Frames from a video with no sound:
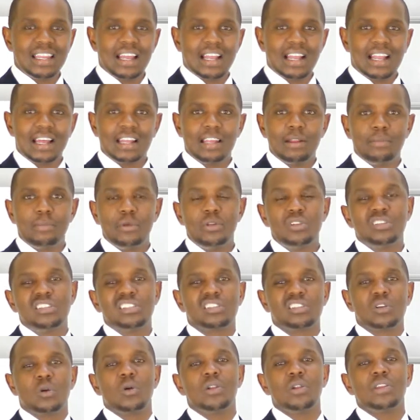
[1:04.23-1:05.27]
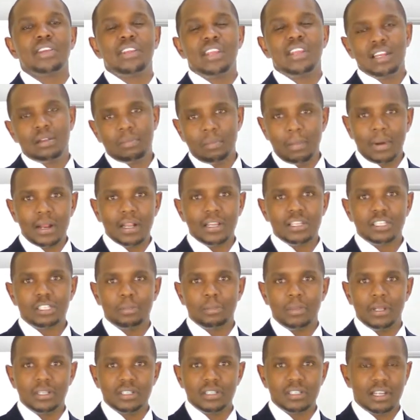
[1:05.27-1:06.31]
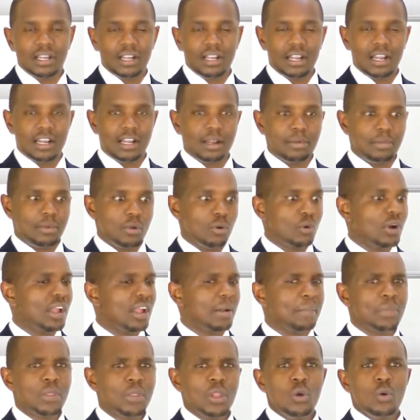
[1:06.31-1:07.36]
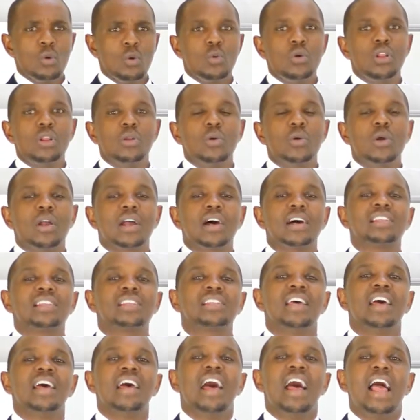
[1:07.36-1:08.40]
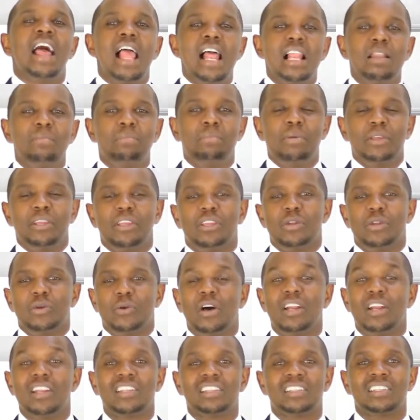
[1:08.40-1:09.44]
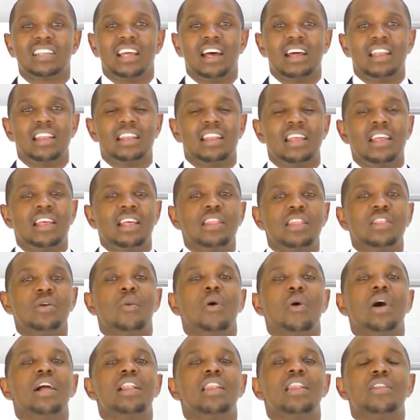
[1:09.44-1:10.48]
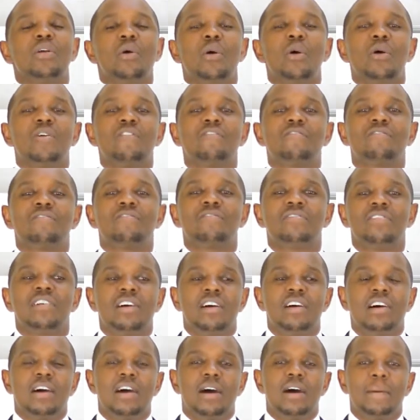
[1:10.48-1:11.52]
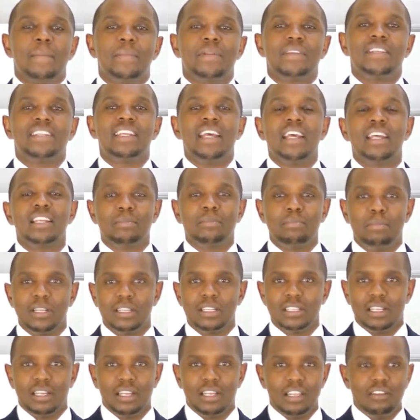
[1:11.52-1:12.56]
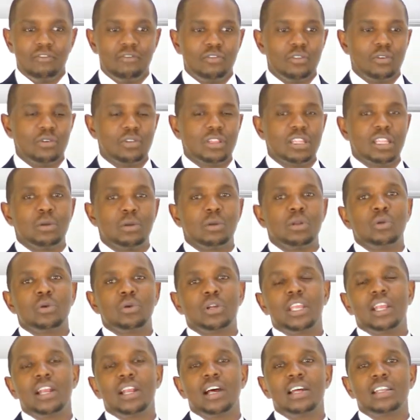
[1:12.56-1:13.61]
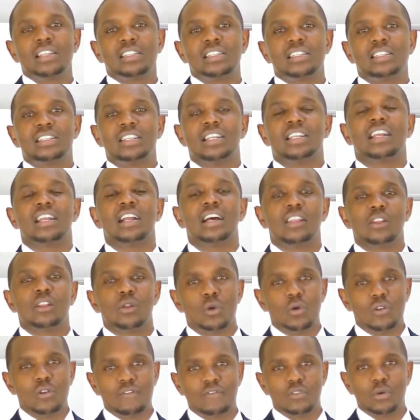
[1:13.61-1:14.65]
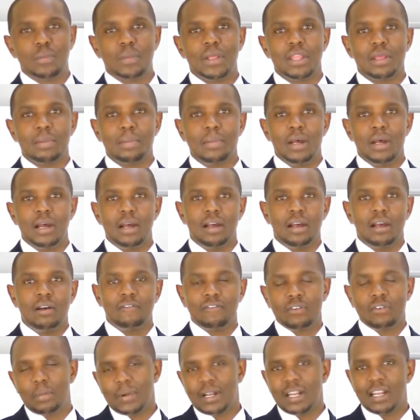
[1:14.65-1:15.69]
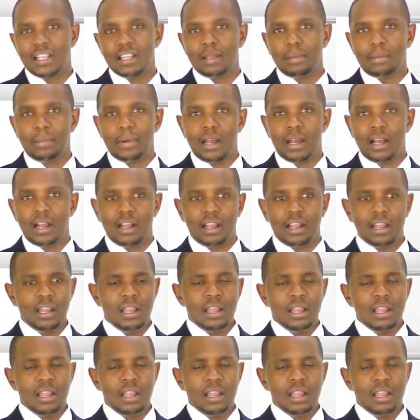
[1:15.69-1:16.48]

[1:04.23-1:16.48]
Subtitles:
academy, which is called Debt Management Academy, where we look at helping you understand the world of debt better. If you're looking at taking a loan from another bank,